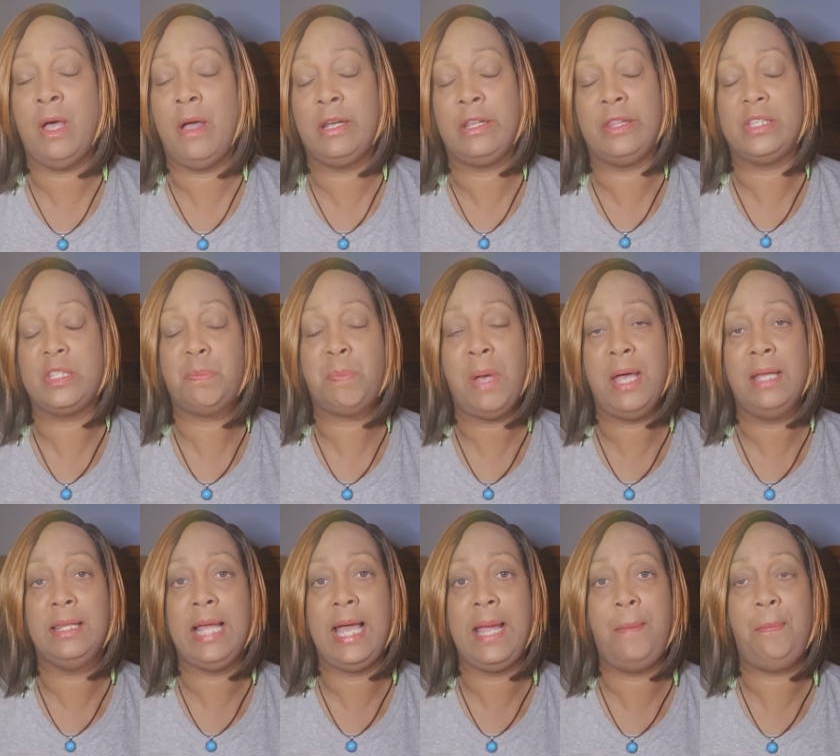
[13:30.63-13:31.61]
out of the
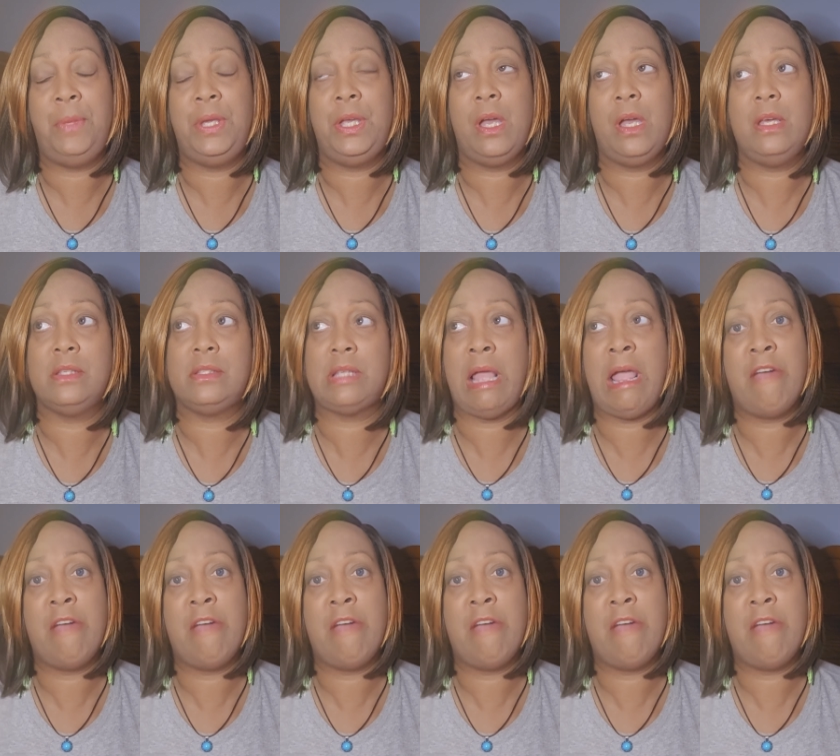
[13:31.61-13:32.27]
spotlight because